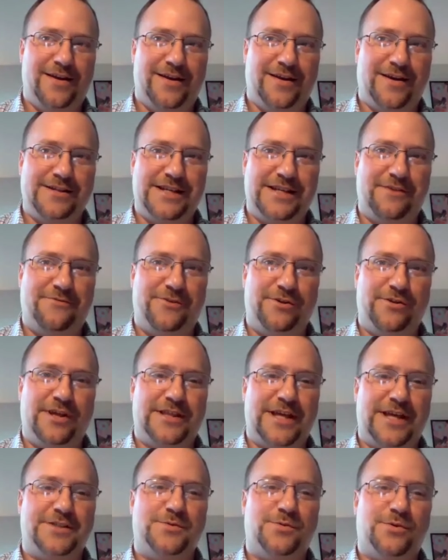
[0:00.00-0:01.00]
because I feel like
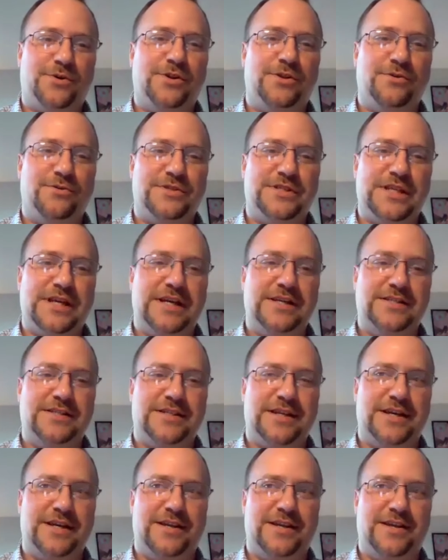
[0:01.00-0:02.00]
that's one of those things
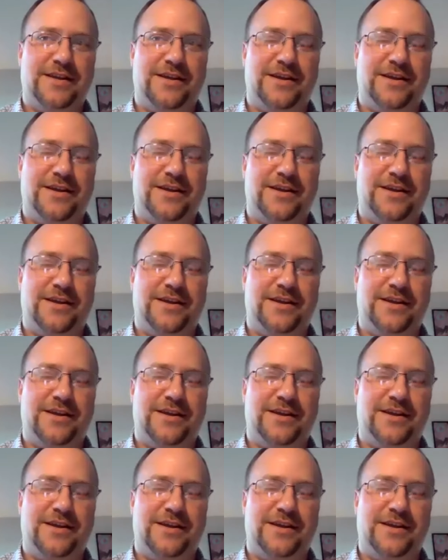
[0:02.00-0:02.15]
that,